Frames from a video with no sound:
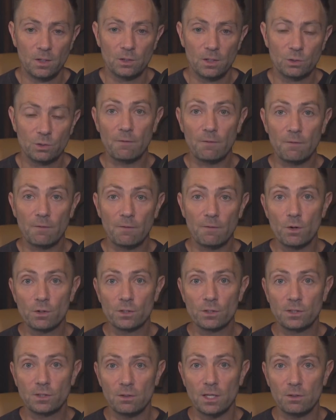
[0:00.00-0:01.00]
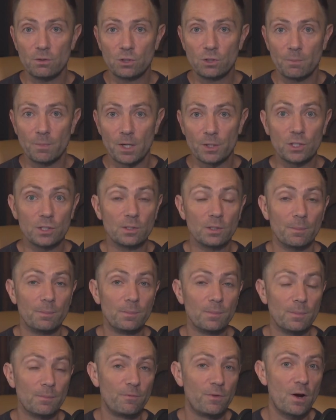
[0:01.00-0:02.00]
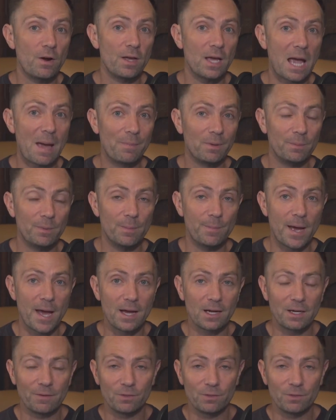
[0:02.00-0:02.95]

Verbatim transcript: So again, folks, thank you so much. I'm very happy to be back